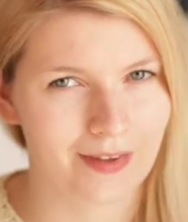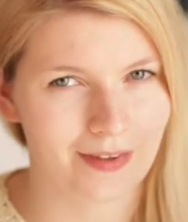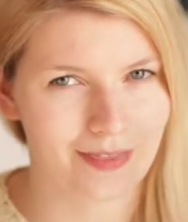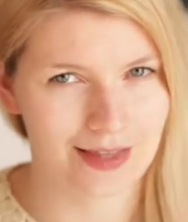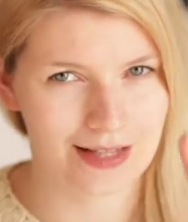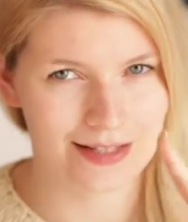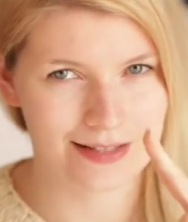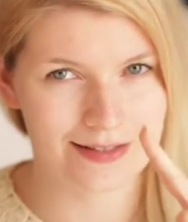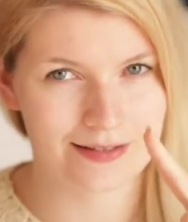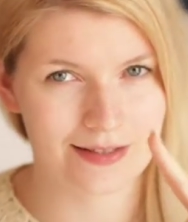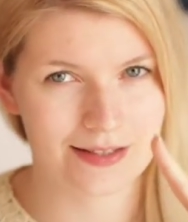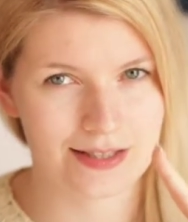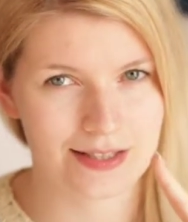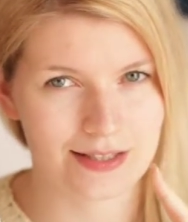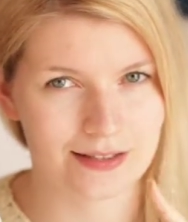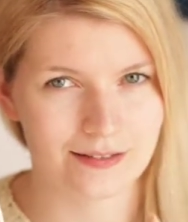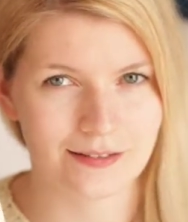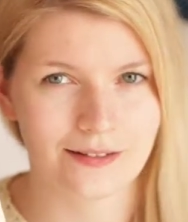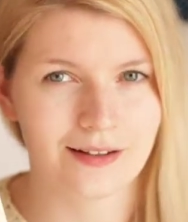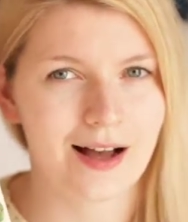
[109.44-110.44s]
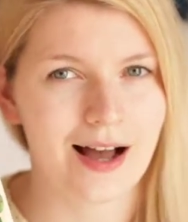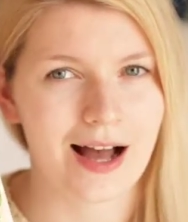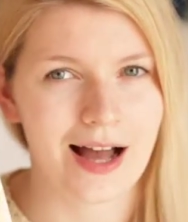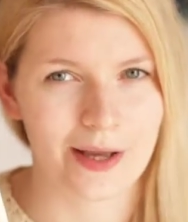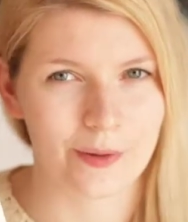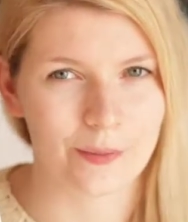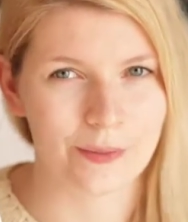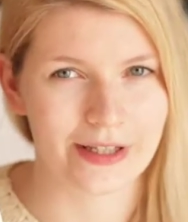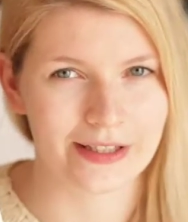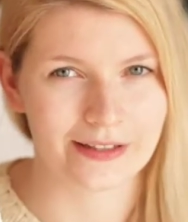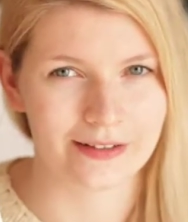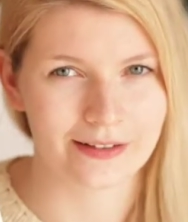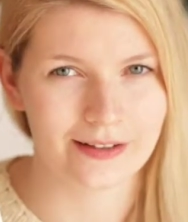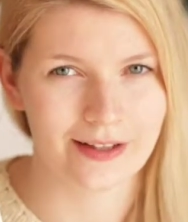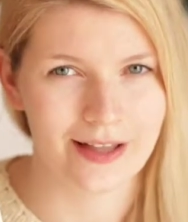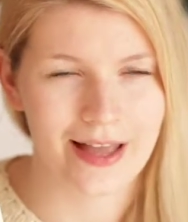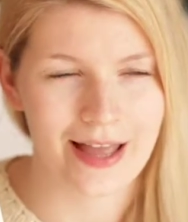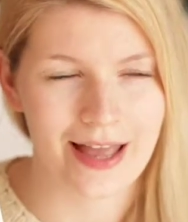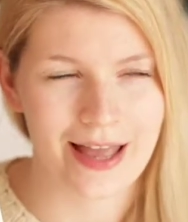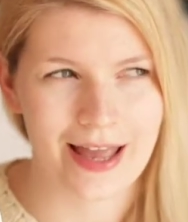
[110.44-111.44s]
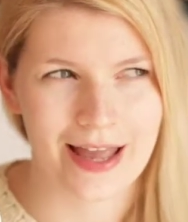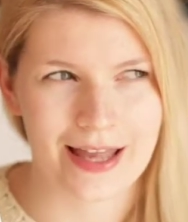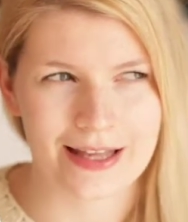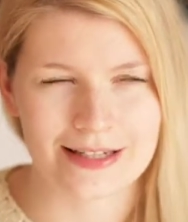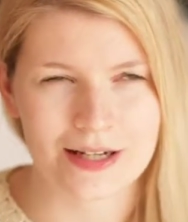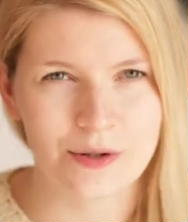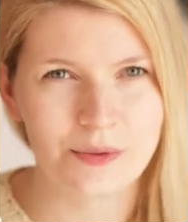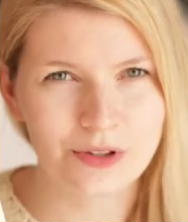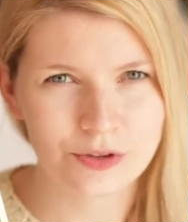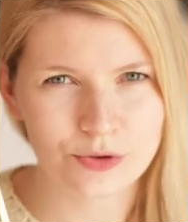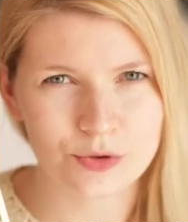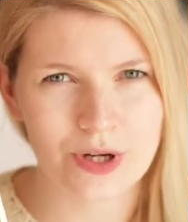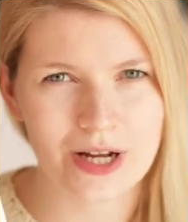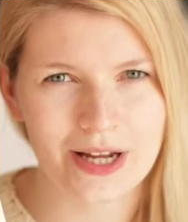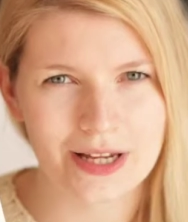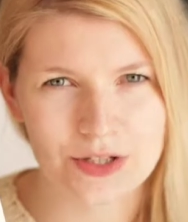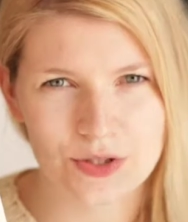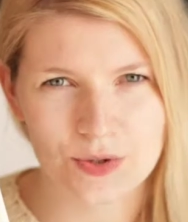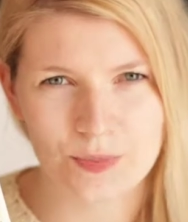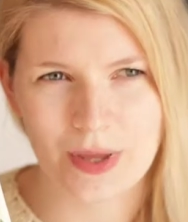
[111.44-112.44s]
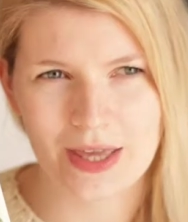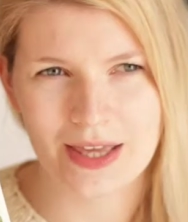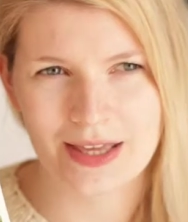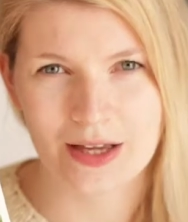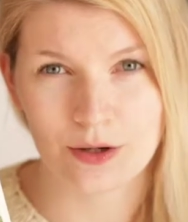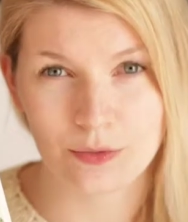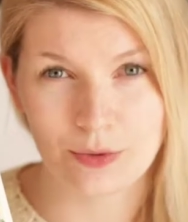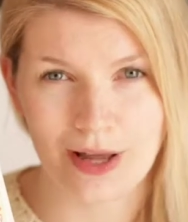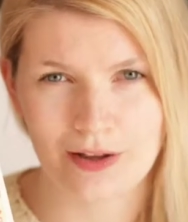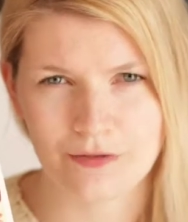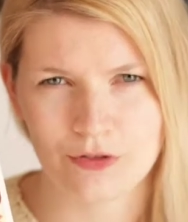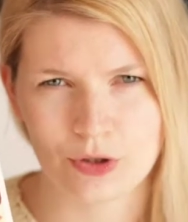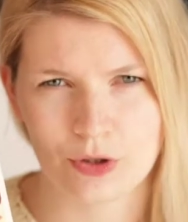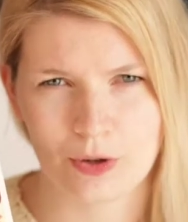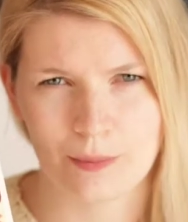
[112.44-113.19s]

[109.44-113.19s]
That's the deal. I will. And I will try to make a review